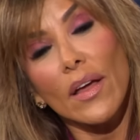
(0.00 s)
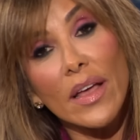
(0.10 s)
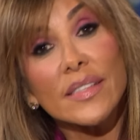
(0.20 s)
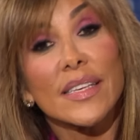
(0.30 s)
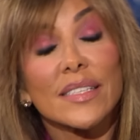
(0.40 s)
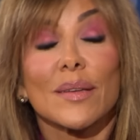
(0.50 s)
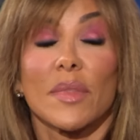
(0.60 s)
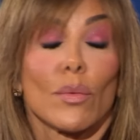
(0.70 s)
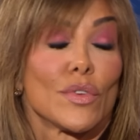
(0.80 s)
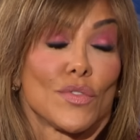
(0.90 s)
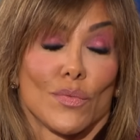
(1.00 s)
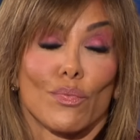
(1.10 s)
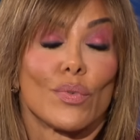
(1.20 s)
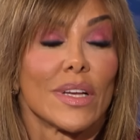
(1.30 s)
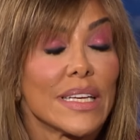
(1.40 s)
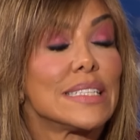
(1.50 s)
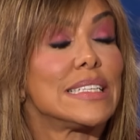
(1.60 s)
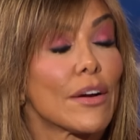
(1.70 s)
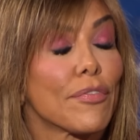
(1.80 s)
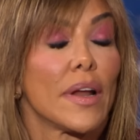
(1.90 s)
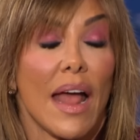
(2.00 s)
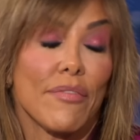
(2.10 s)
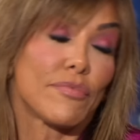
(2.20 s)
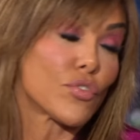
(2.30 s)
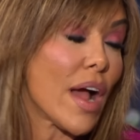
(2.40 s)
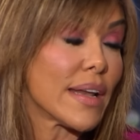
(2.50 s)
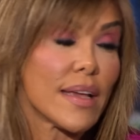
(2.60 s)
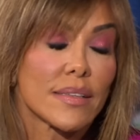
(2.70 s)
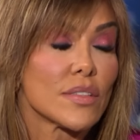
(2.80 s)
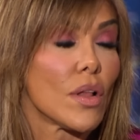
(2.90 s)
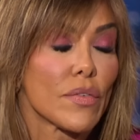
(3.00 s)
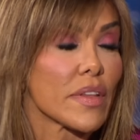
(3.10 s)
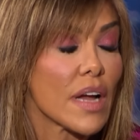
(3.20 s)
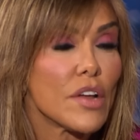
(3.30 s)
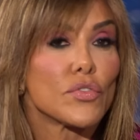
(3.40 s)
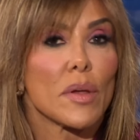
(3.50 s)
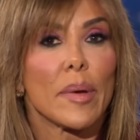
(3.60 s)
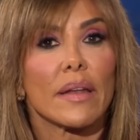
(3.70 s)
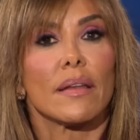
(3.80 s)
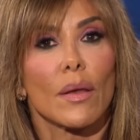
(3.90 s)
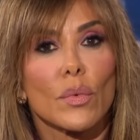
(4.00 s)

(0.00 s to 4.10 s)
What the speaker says: a system that was really different. I've tried cases all over the country, but it